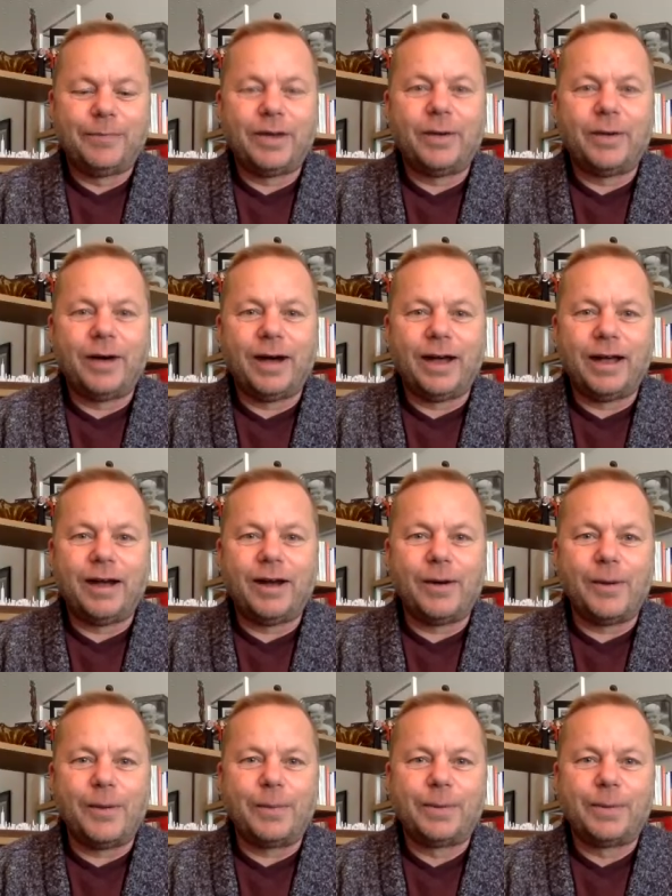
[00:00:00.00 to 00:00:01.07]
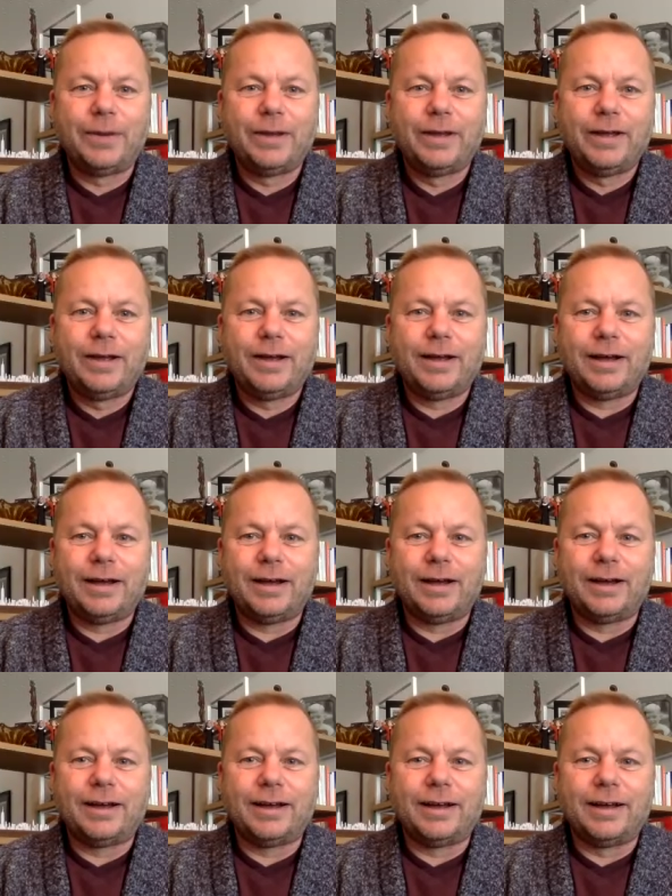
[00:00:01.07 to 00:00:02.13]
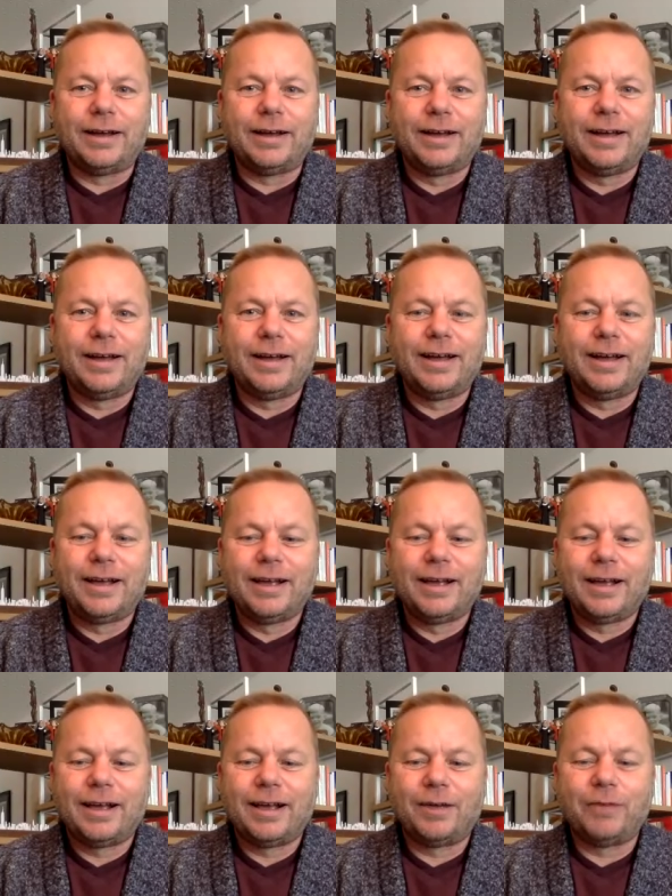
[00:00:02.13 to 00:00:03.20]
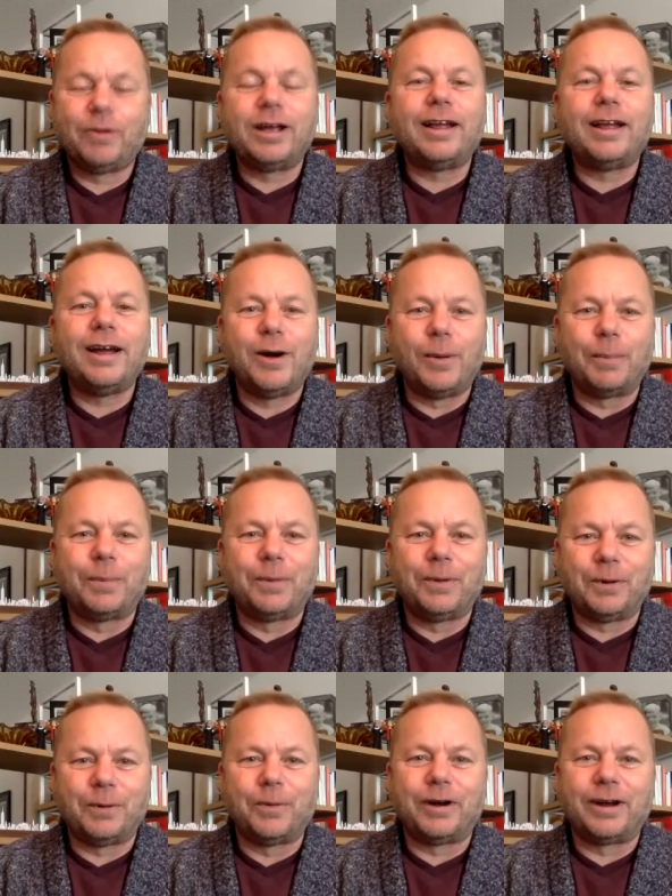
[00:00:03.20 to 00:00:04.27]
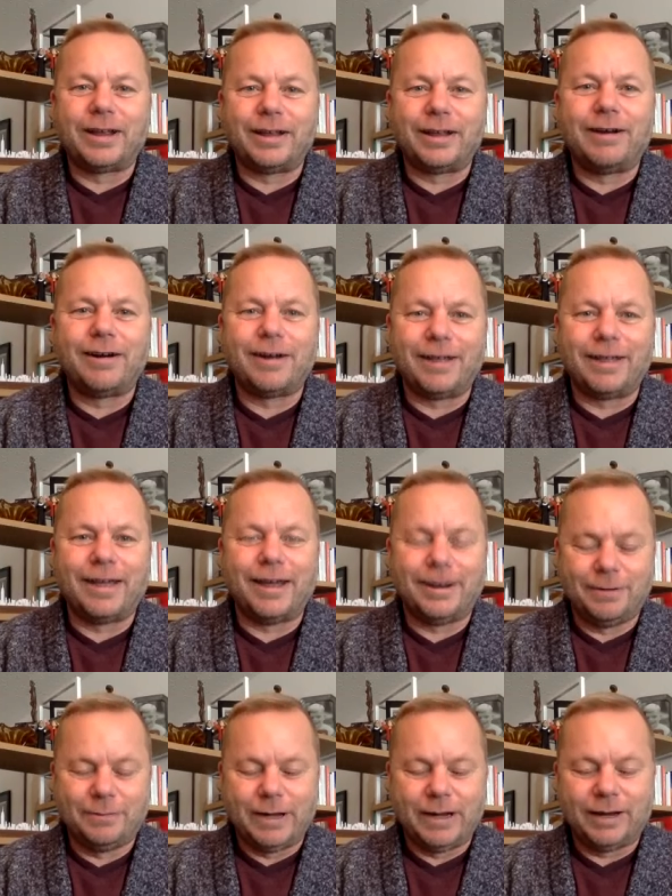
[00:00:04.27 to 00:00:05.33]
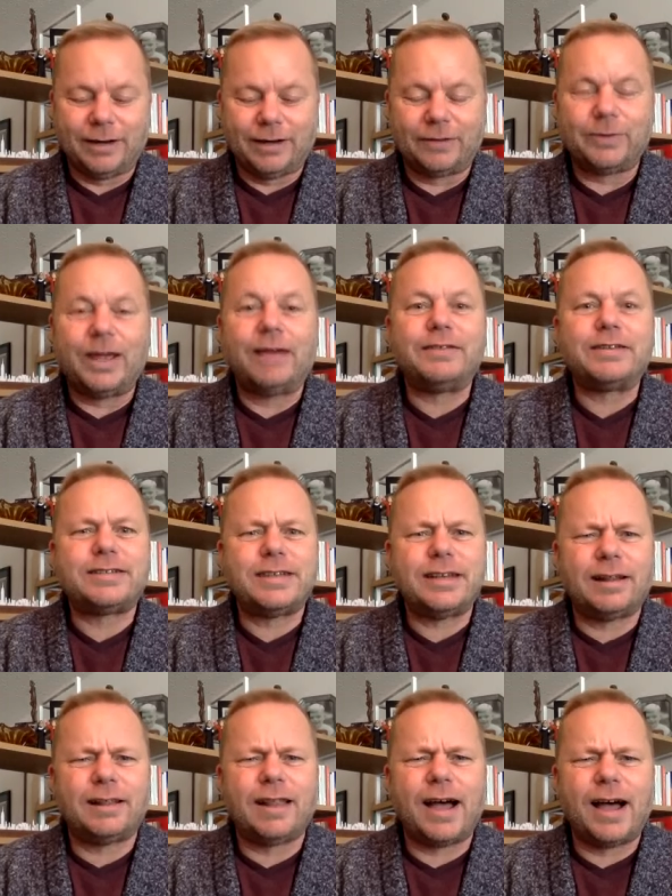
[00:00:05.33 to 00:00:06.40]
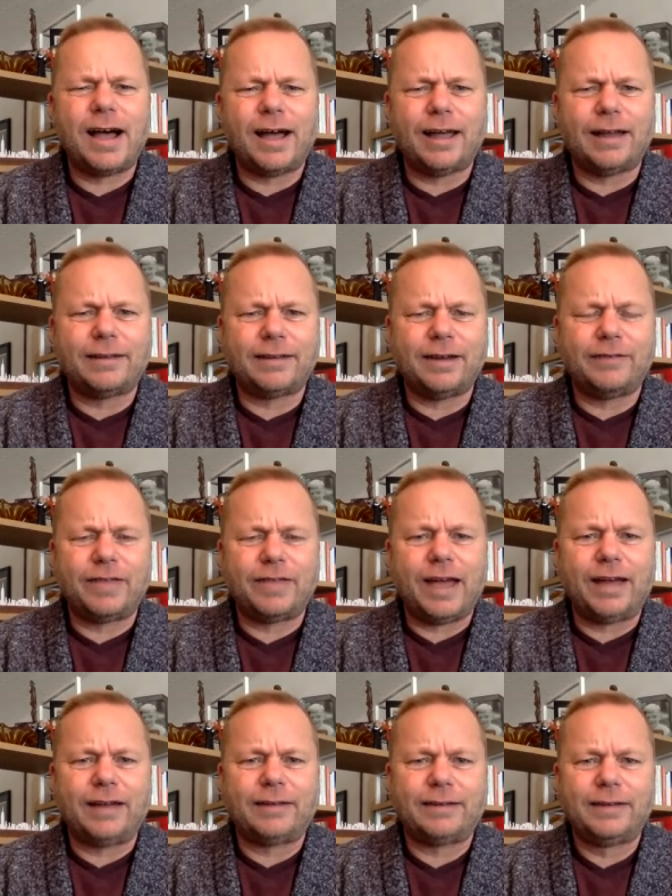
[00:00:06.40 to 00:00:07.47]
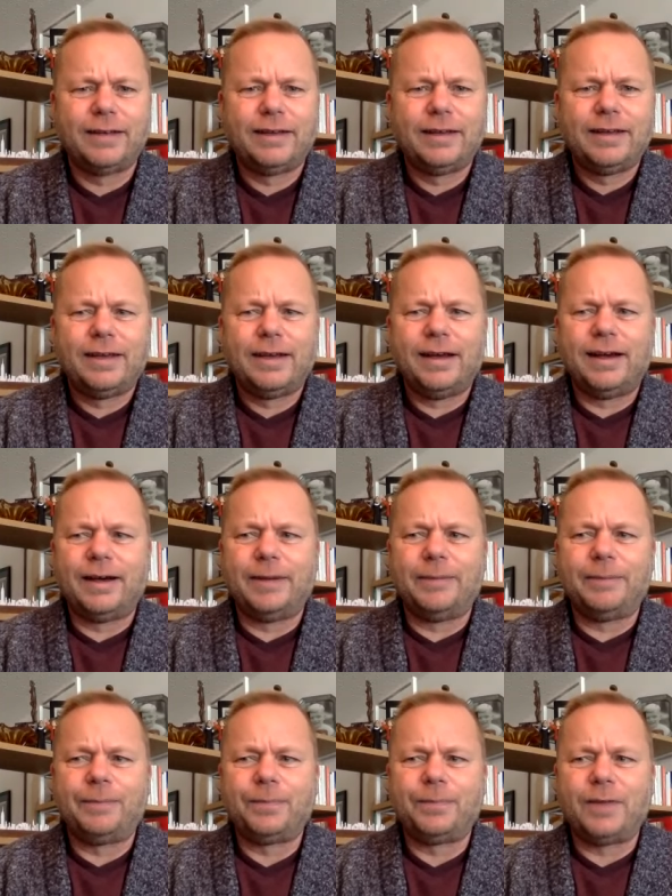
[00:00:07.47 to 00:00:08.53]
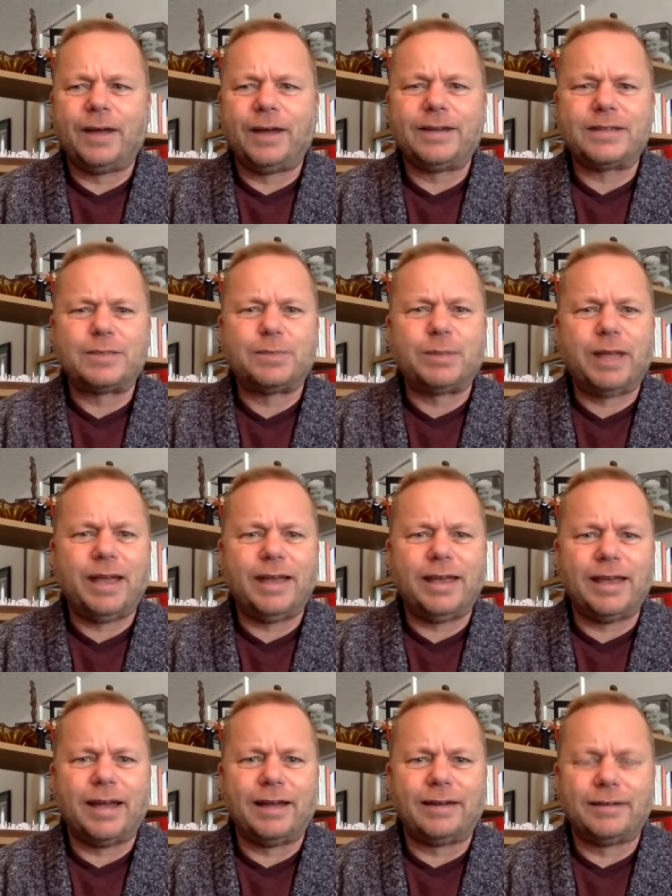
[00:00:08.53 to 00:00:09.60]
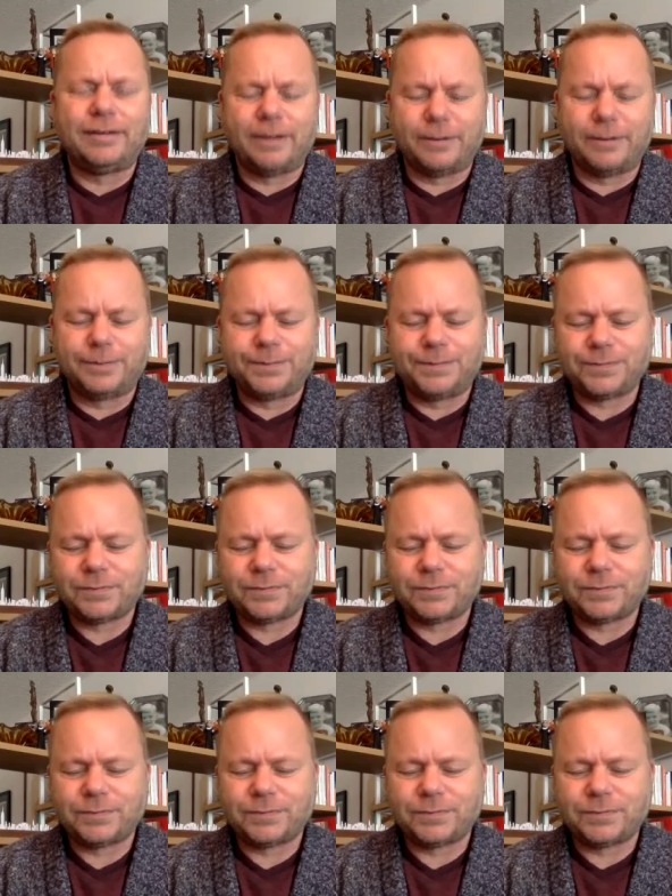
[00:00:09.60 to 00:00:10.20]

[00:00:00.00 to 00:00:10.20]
so I hope, uh, I really hope you're working hard on that, Meghan, because we haven't seen a lot of that um, on display yet. So